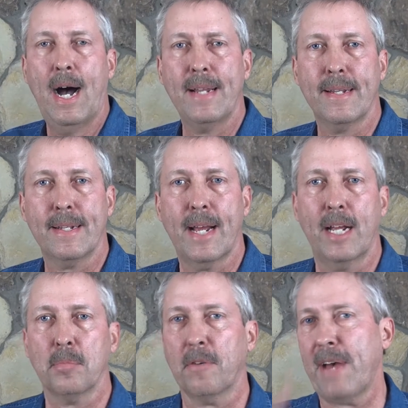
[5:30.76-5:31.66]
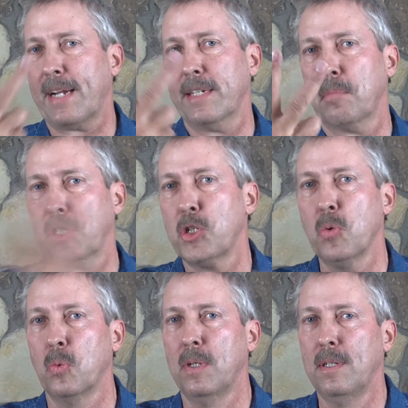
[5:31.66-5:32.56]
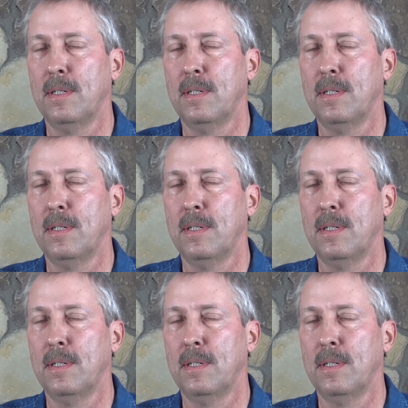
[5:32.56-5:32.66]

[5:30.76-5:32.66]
Undeniable fact number two.